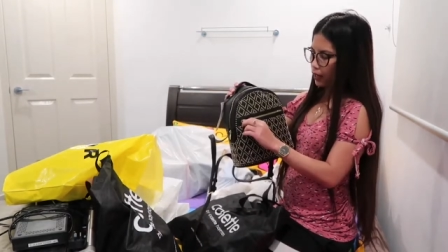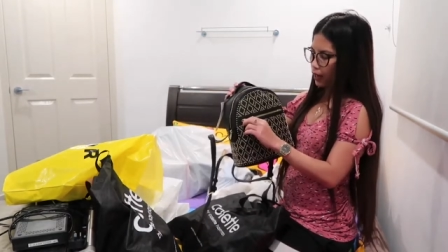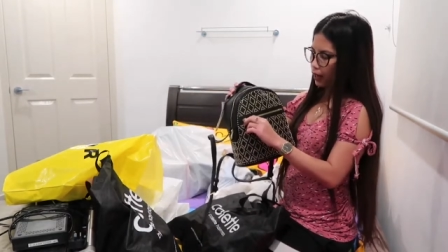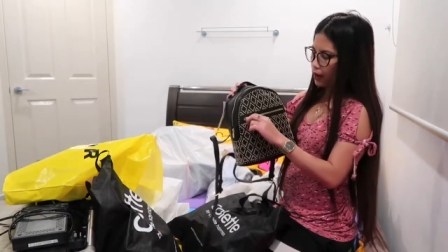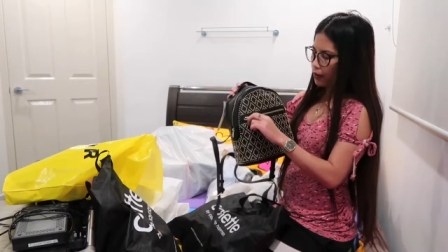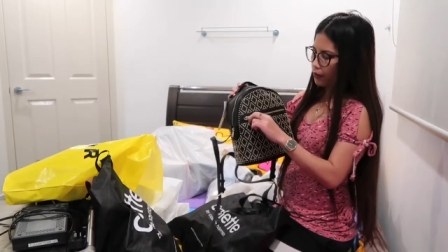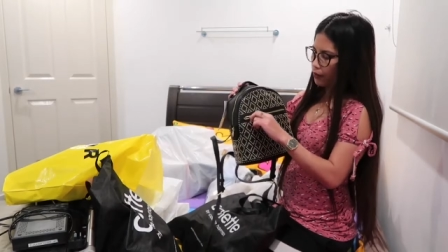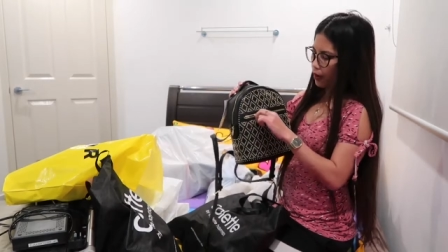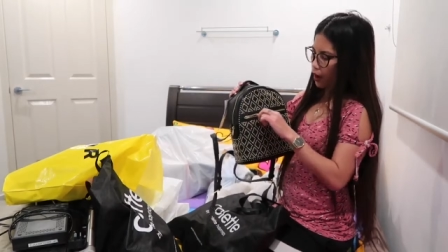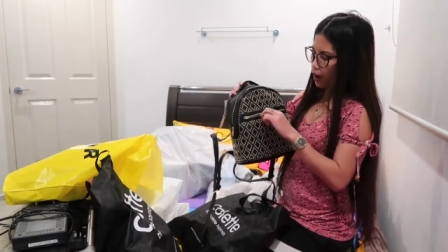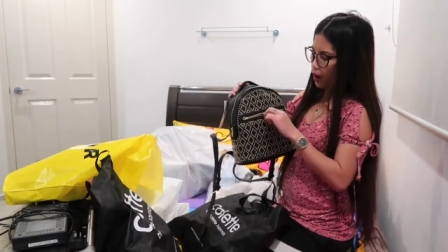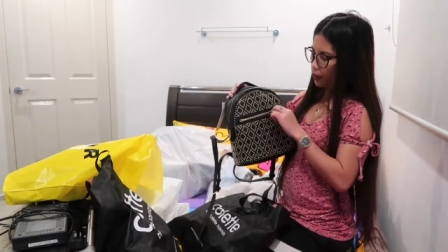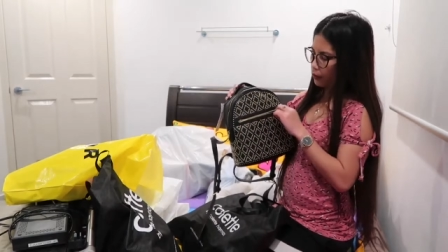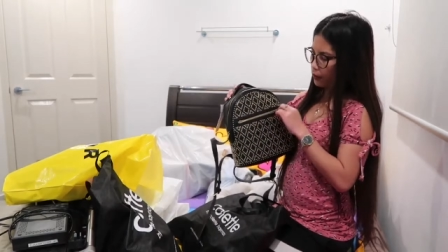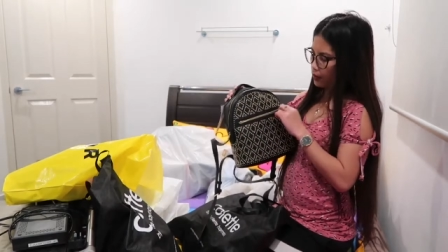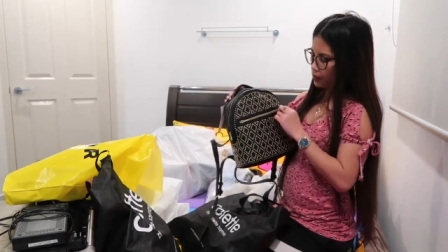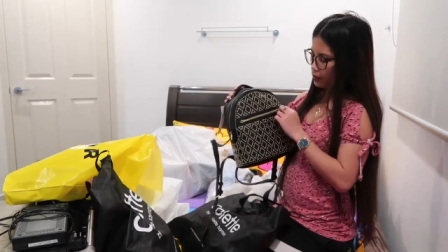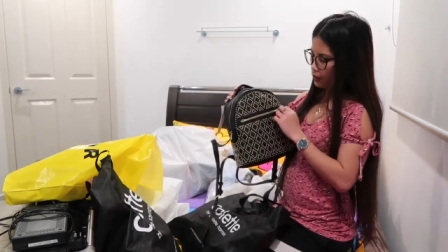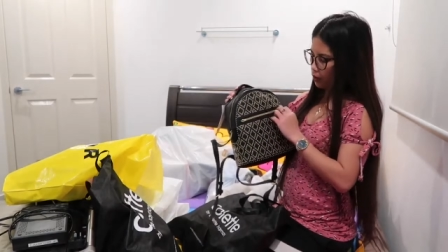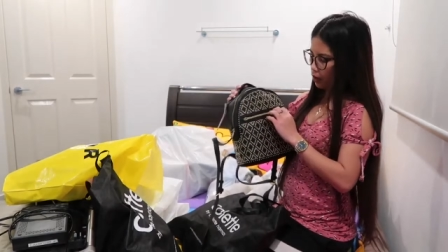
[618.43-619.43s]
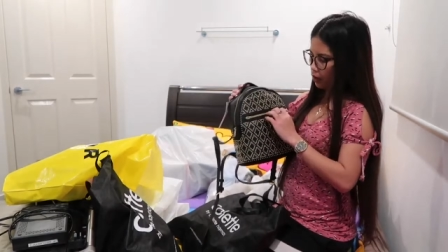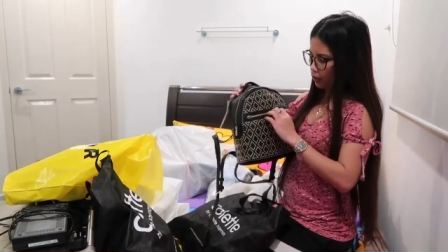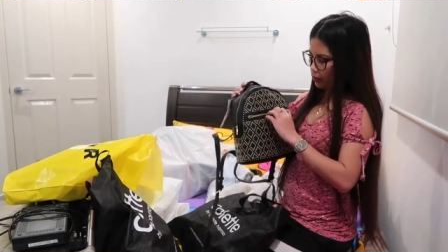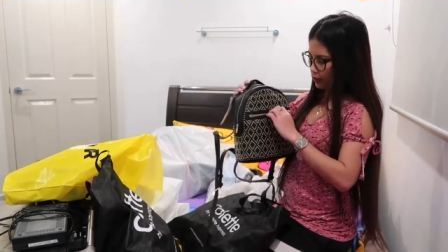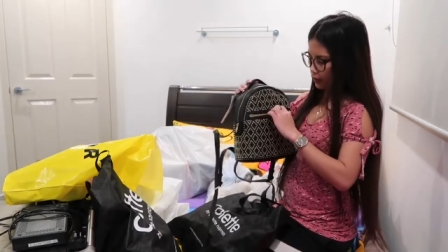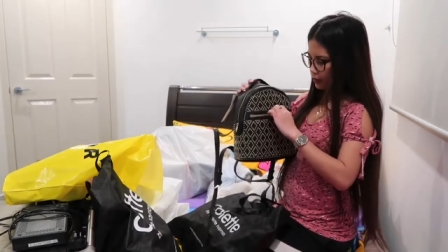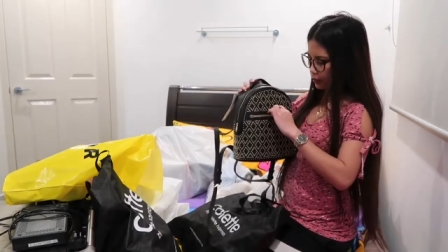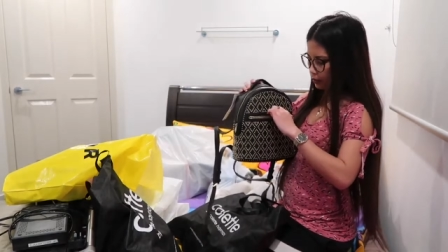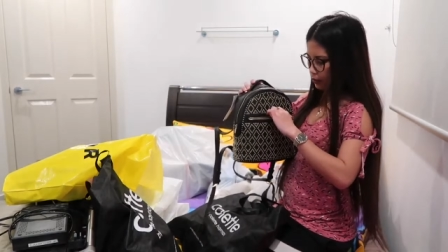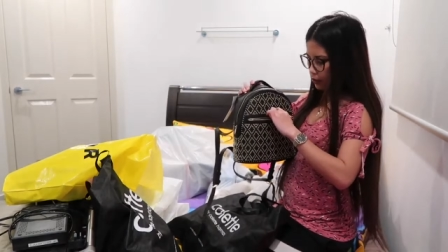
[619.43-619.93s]
I love how it's
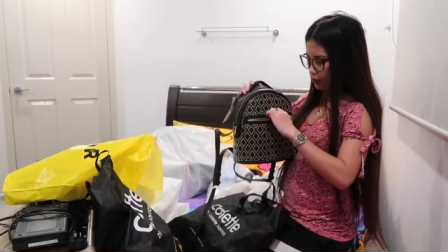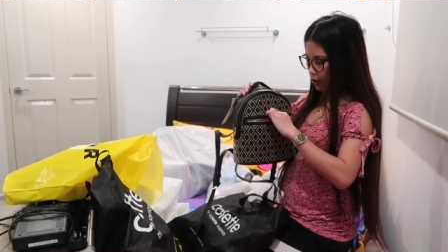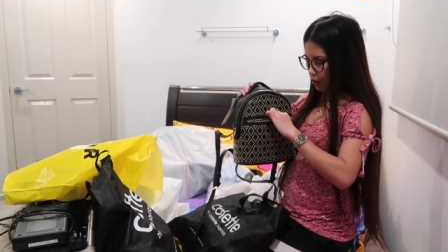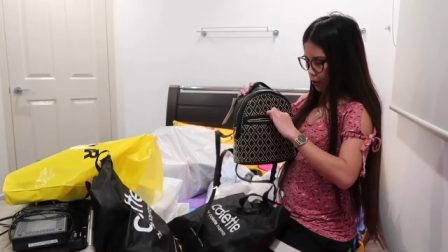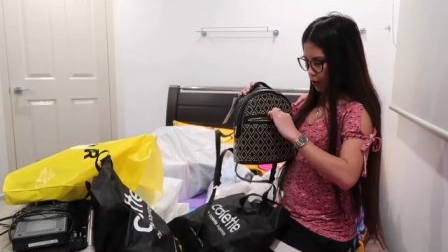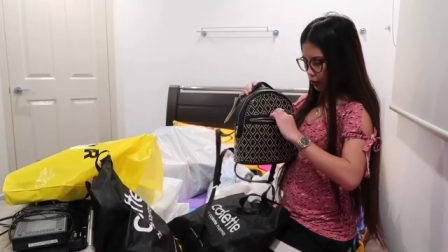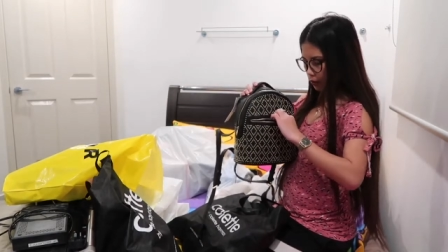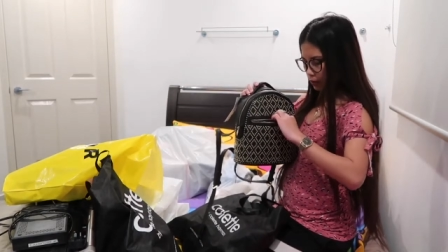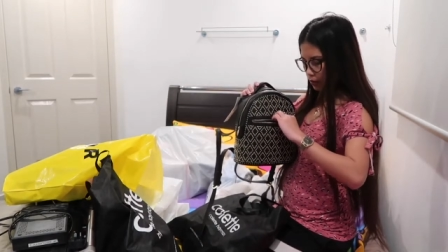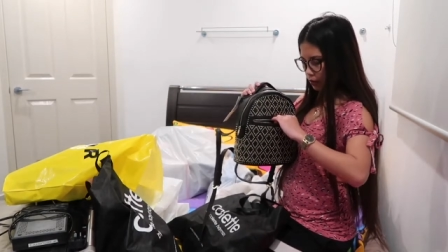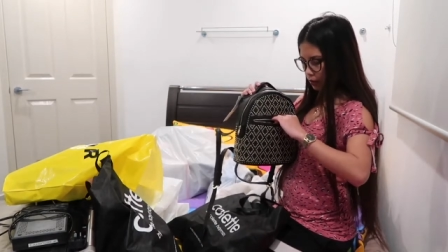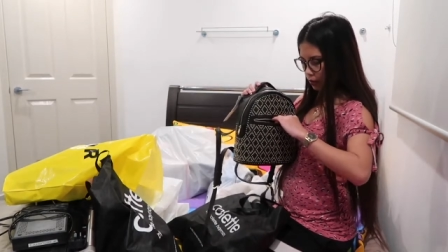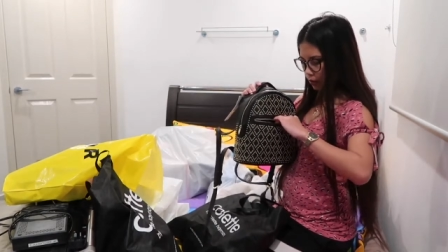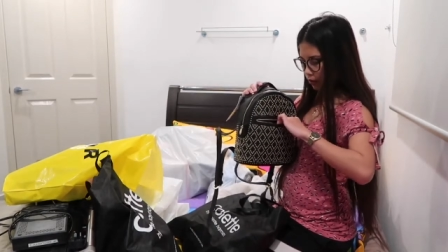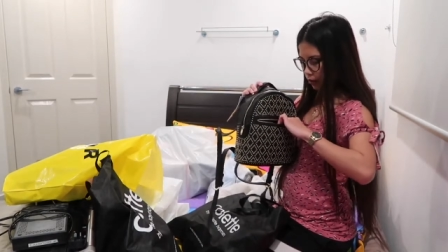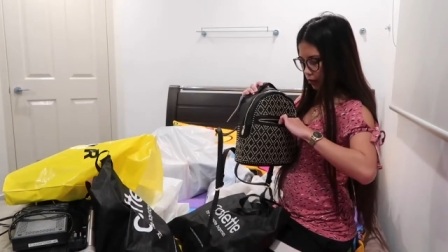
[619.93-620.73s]
colored gold.